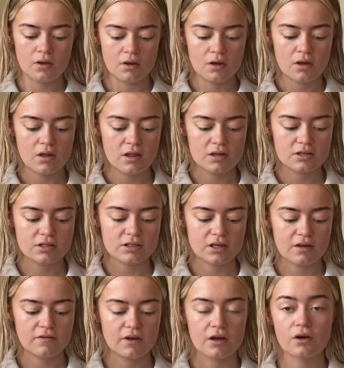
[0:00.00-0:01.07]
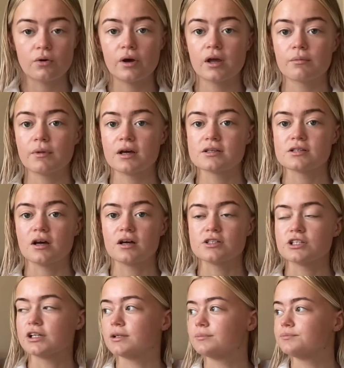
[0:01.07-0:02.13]
And then just give it a quick massage
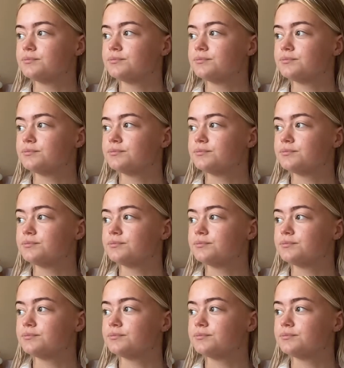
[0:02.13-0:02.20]
in.